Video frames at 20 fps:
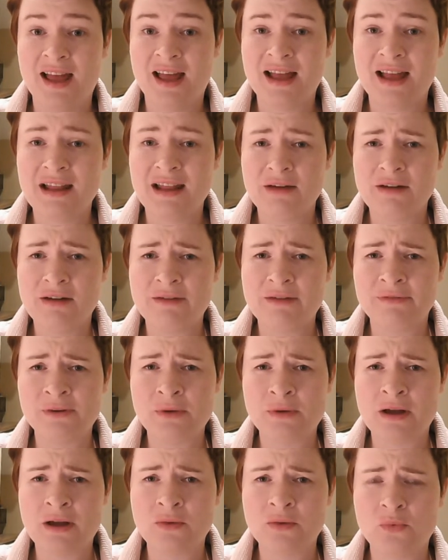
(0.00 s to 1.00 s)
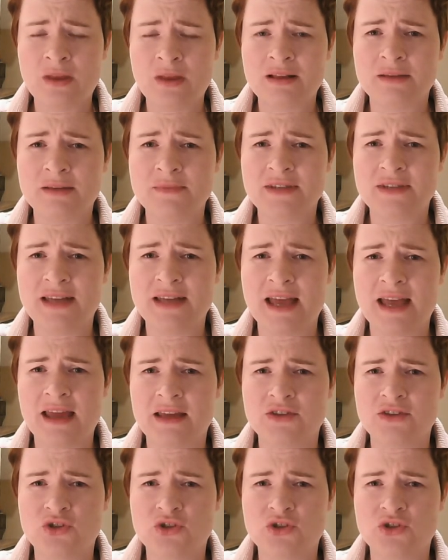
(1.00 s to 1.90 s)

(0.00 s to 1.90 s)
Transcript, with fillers: Hello everyone, welcome today